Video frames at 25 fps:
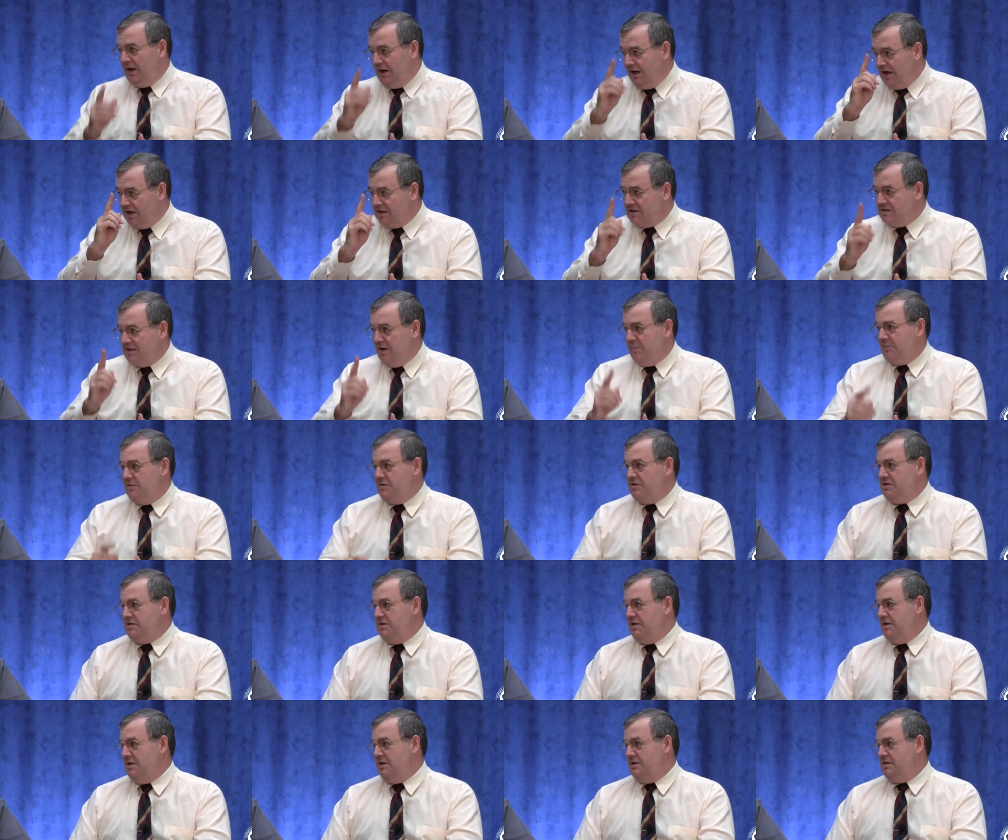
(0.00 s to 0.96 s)
except the
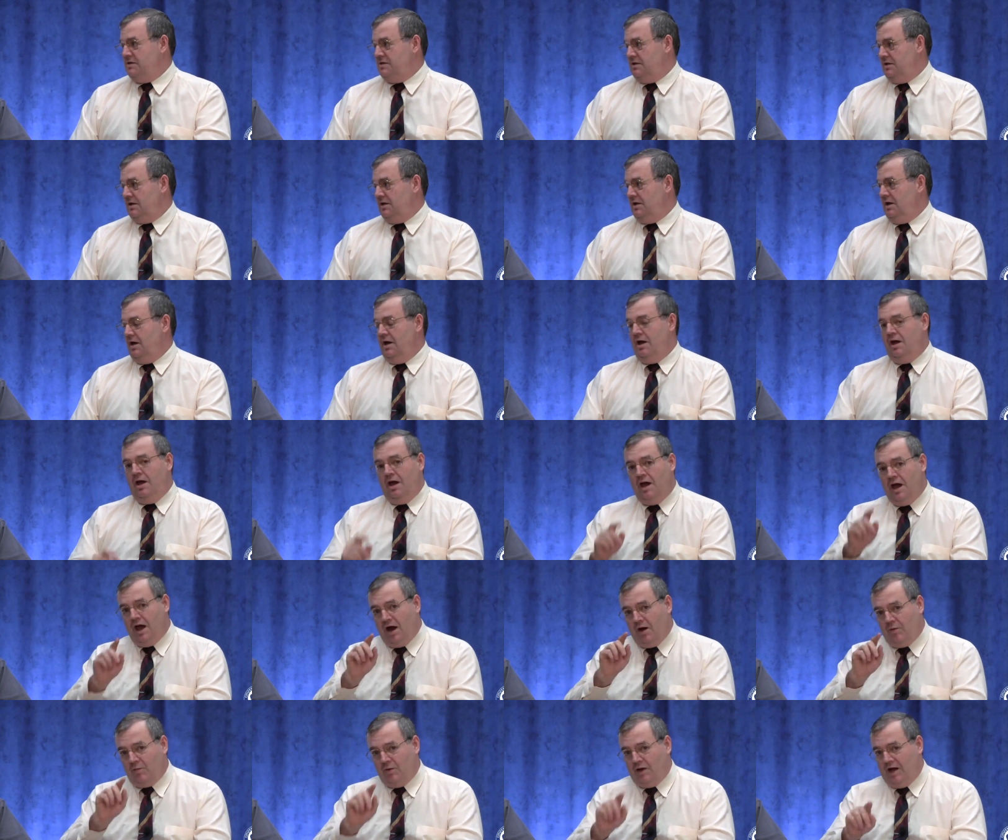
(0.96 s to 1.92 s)
CEC.
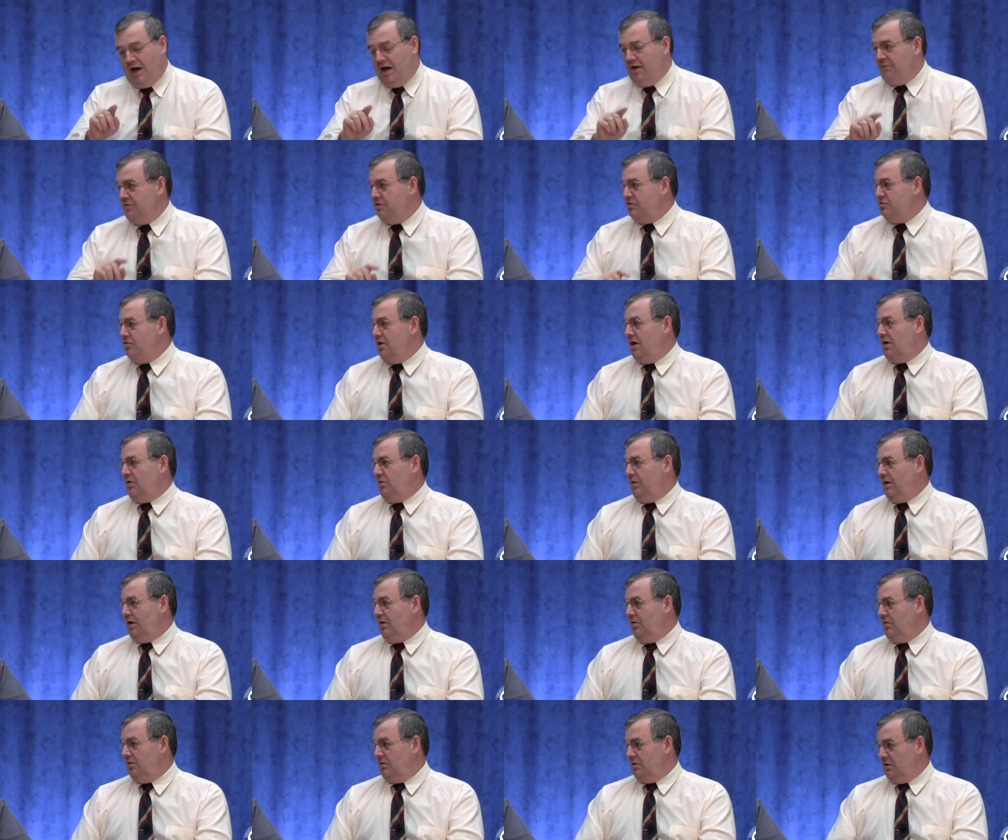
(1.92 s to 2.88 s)
And we have the track
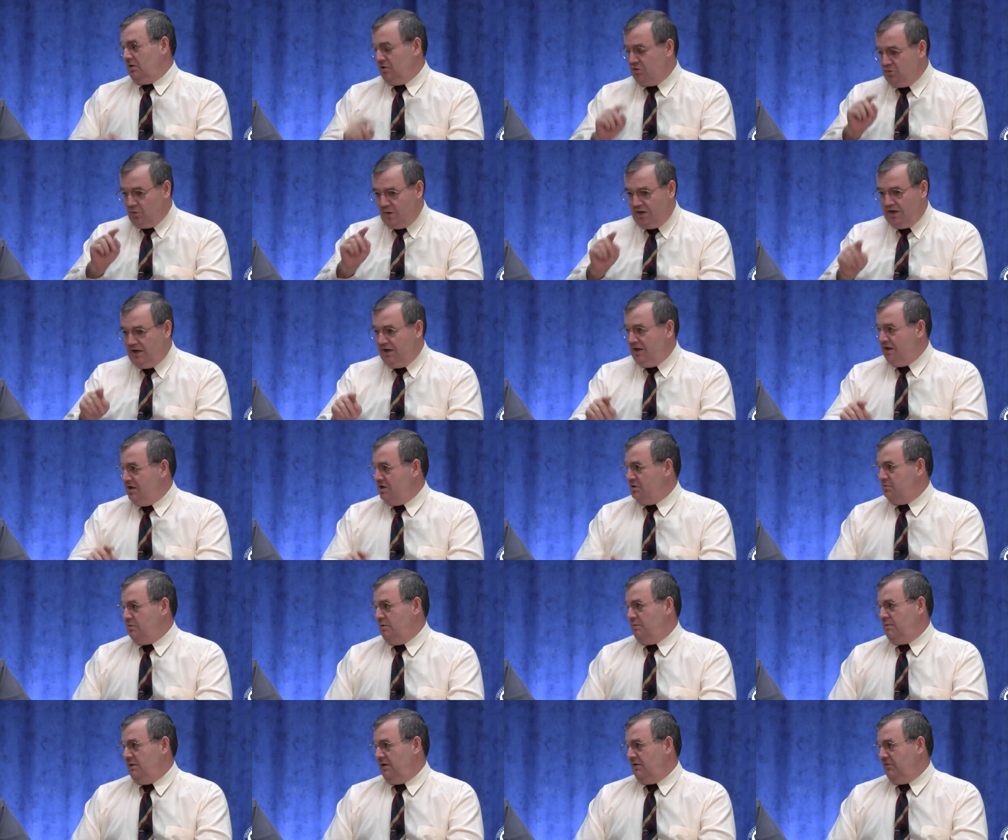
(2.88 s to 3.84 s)
record. 20 years
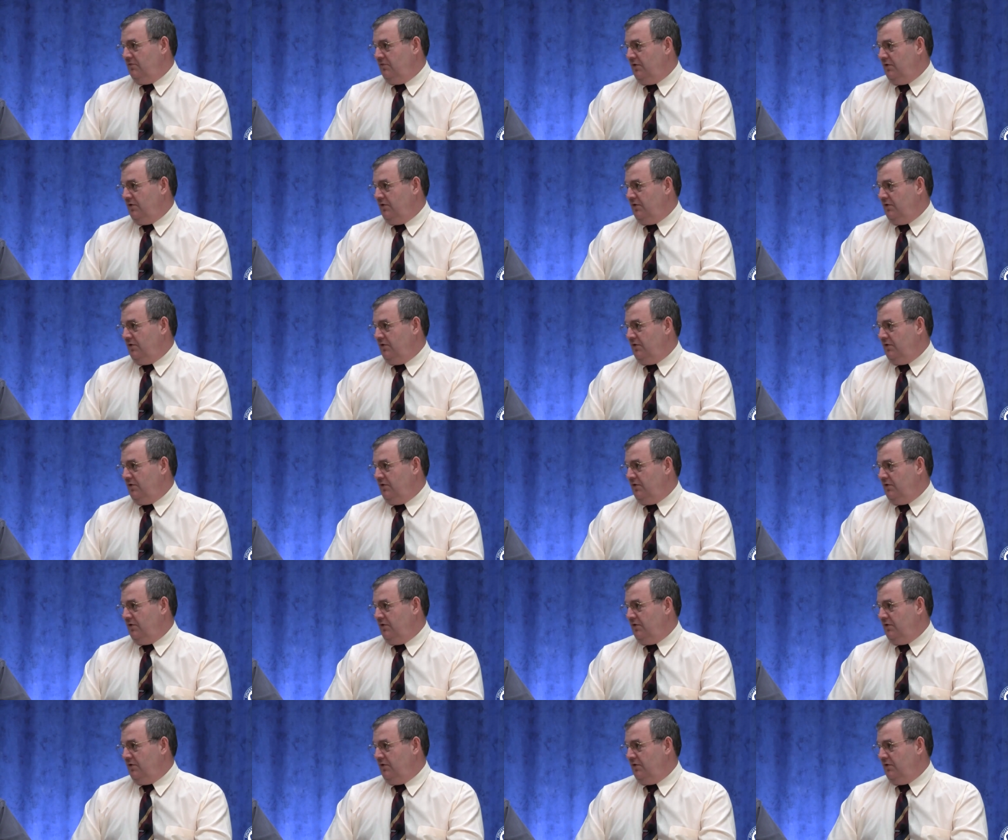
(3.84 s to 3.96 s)
we've been